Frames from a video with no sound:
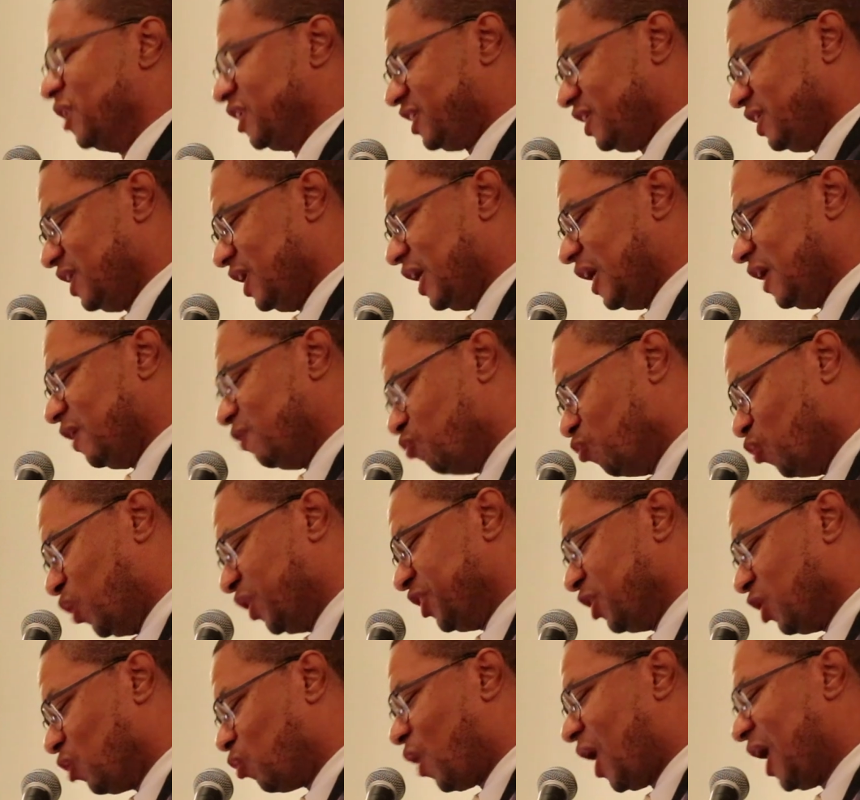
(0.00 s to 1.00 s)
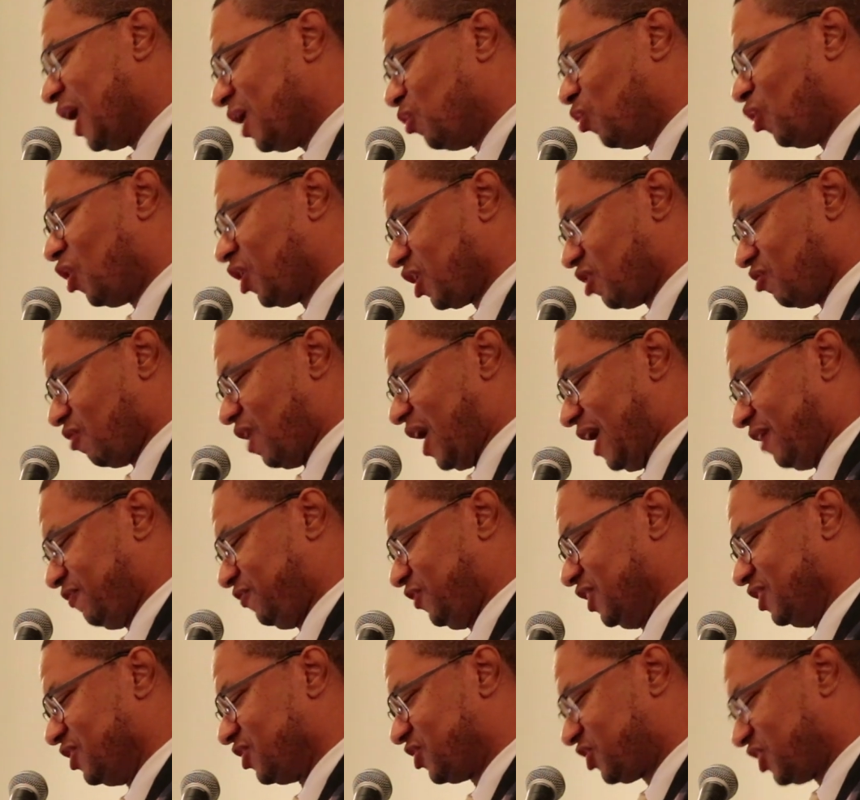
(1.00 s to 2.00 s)
But when you're white water
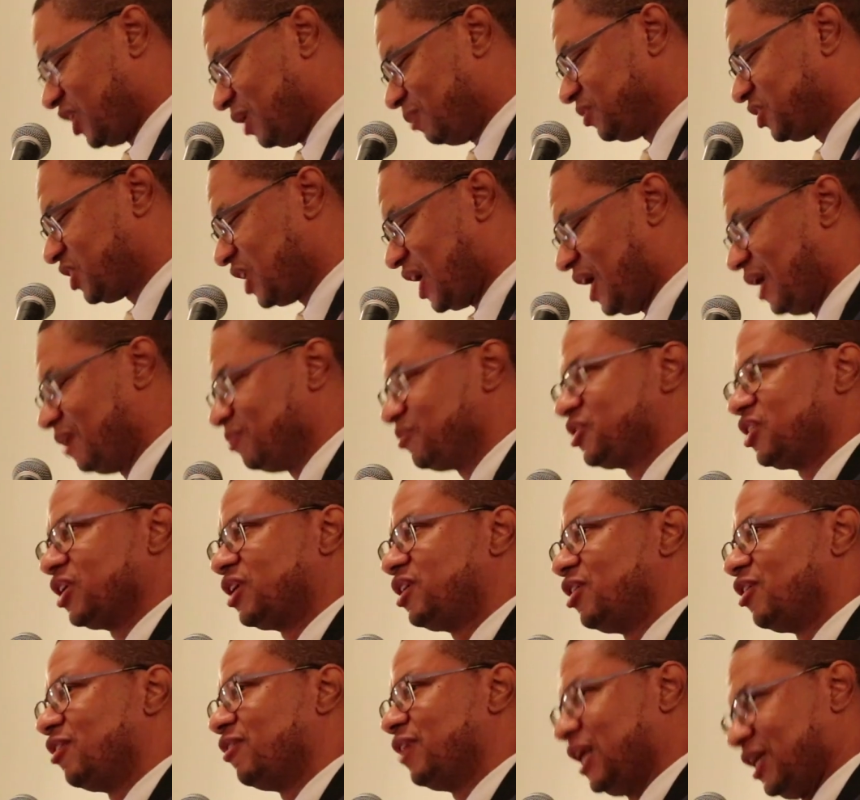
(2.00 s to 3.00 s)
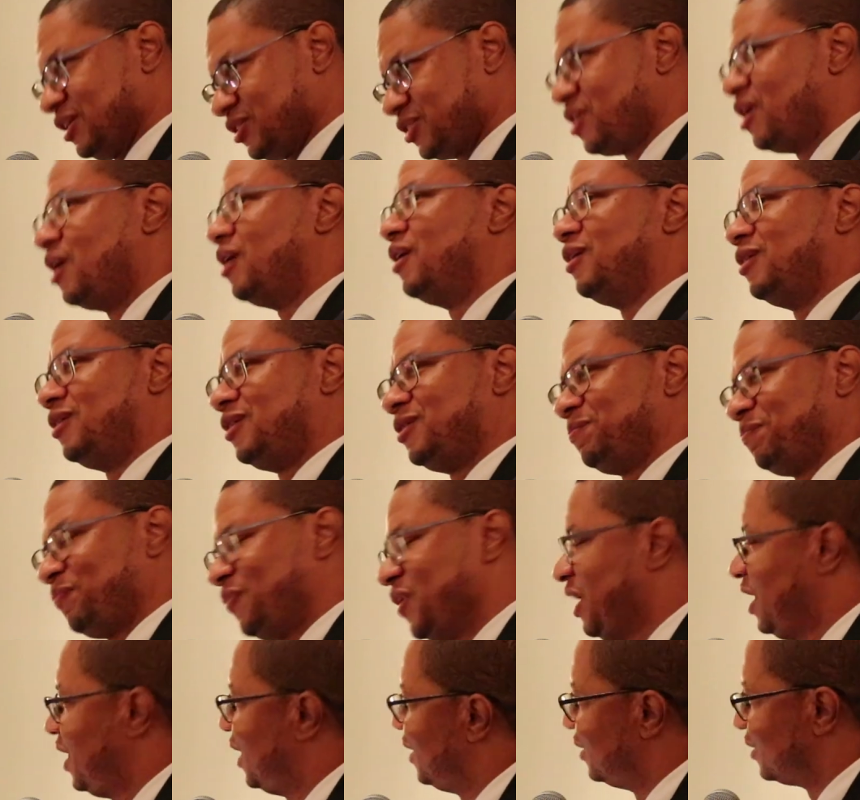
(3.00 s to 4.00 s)
rafting, sometimes the current is calm.
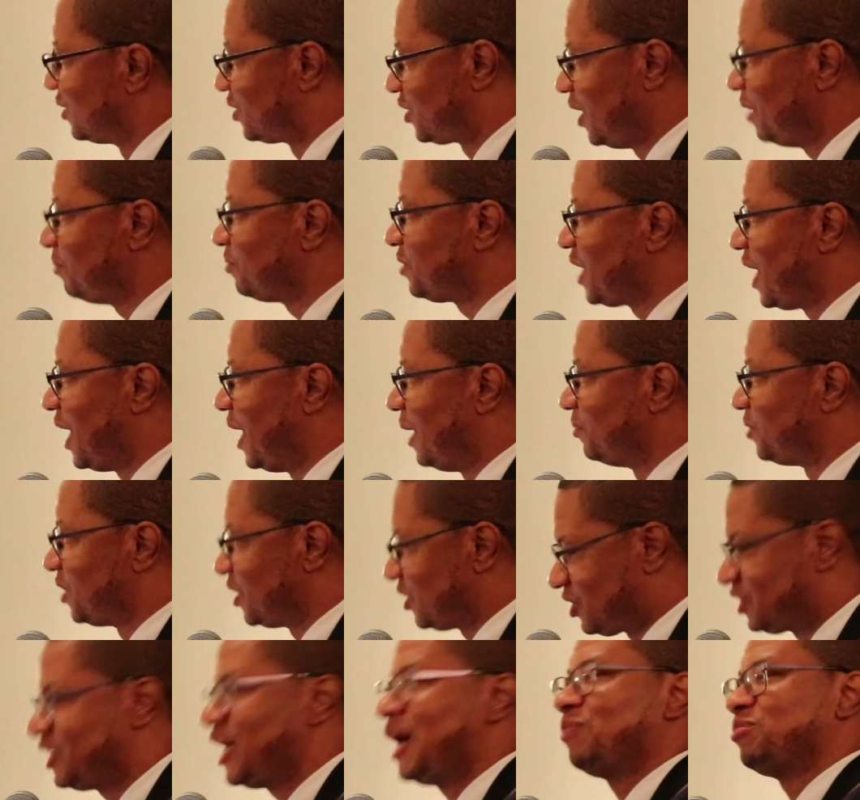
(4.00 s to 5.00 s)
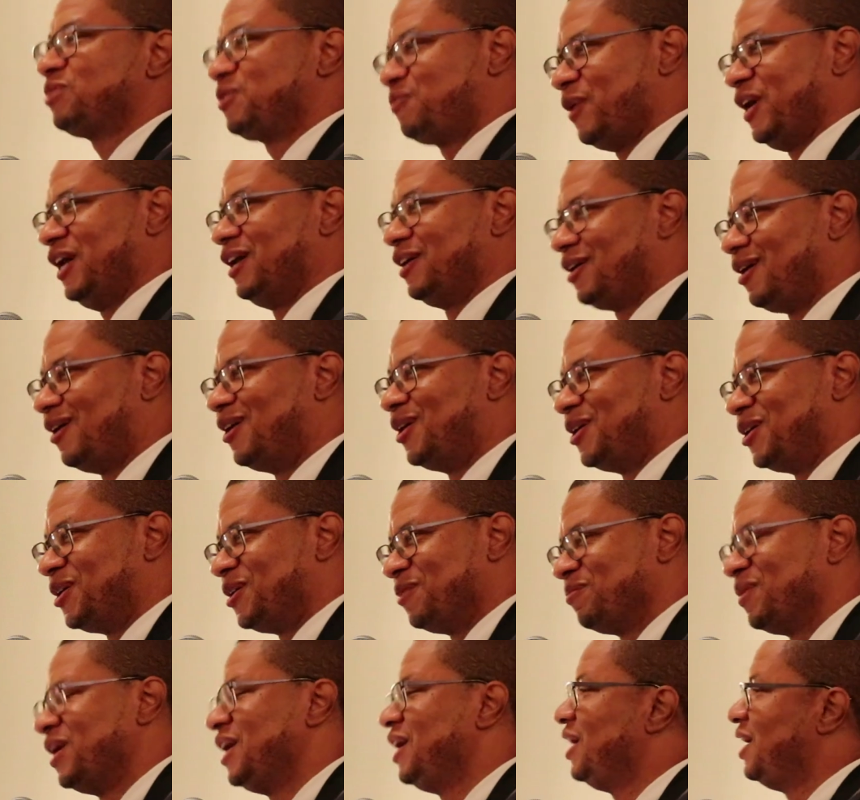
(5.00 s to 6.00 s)
And then sometimes it stops being
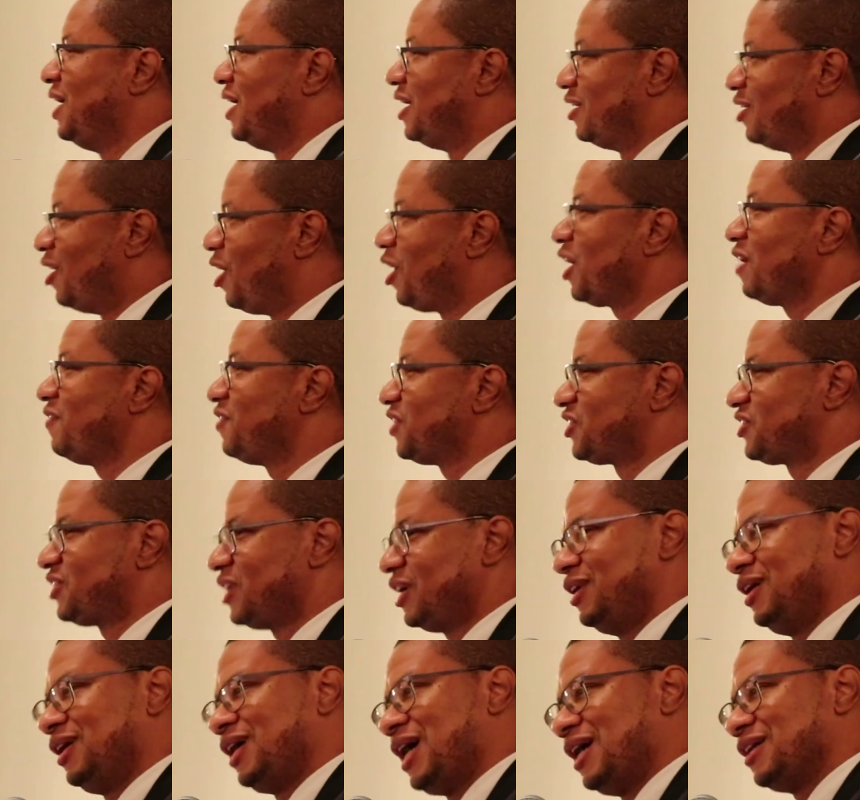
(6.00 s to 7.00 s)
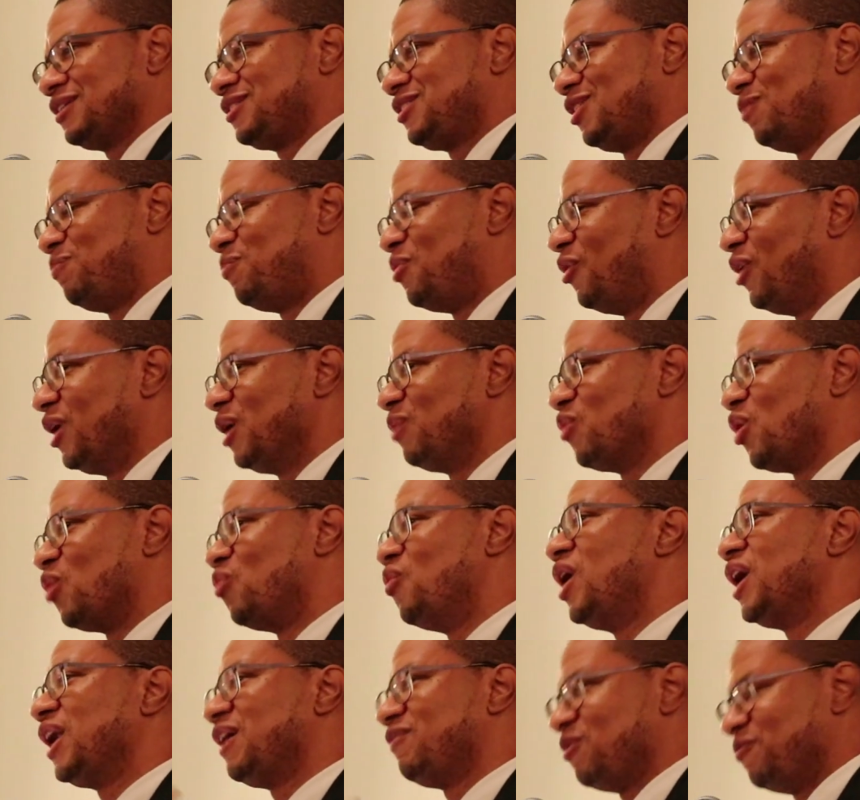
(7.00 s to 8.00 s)
calm. And all of a sudden it got to the point where
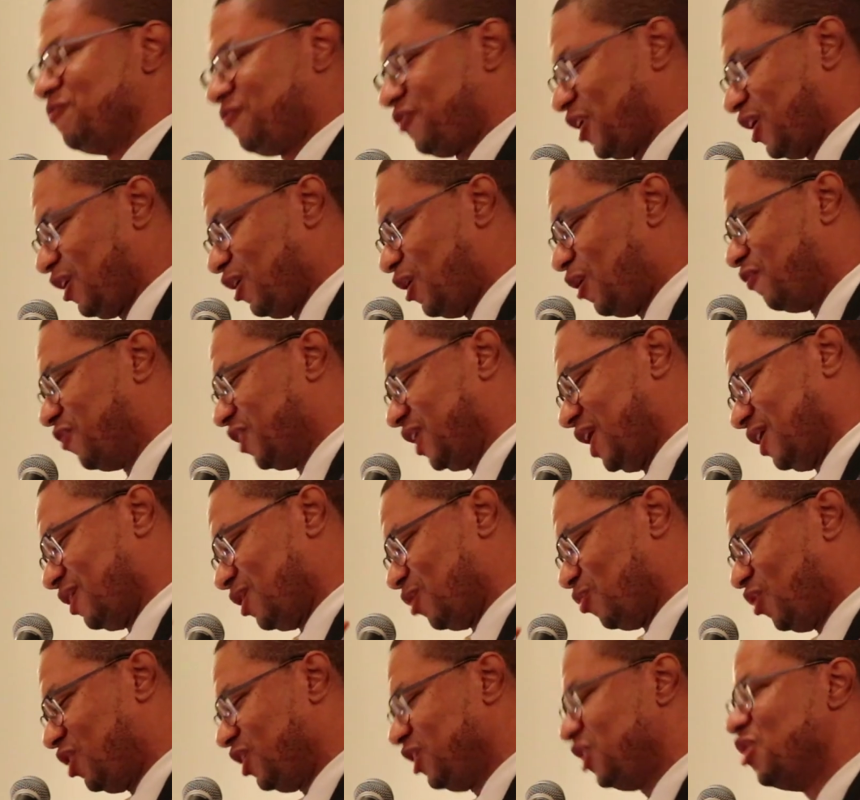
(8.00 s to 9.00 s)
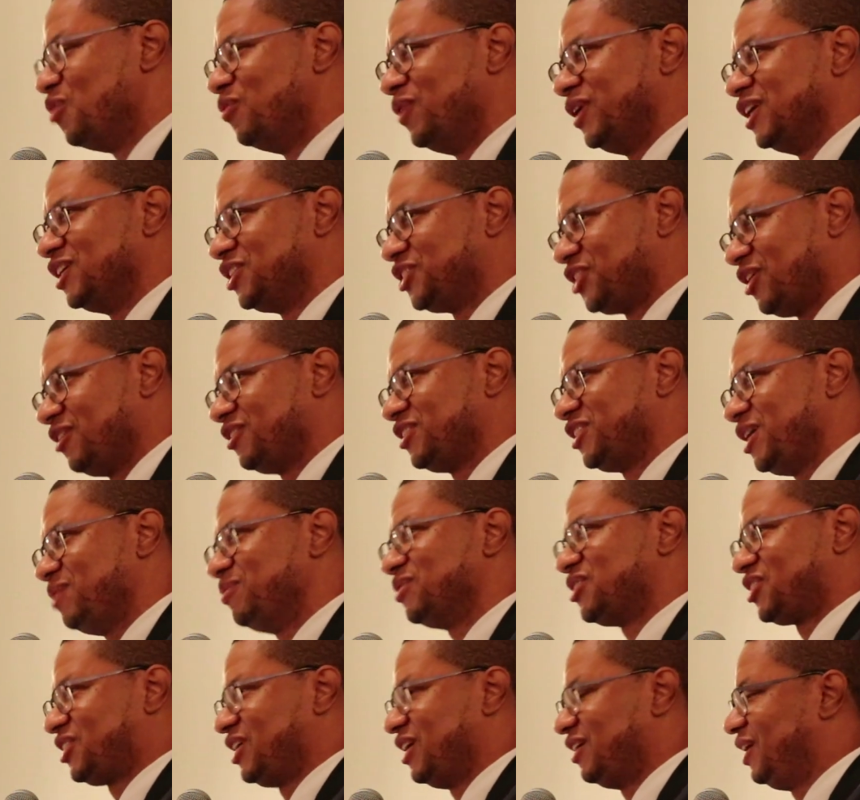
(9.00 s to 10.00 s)
one of them fell over. Now the one who went to church, he
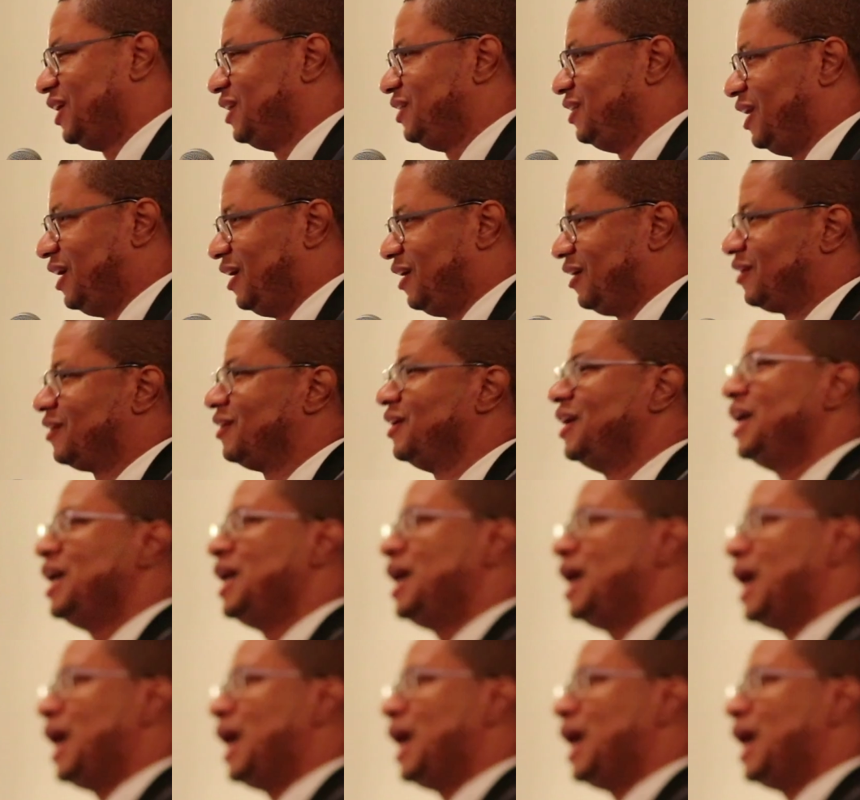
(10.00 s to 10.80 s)
was still in there.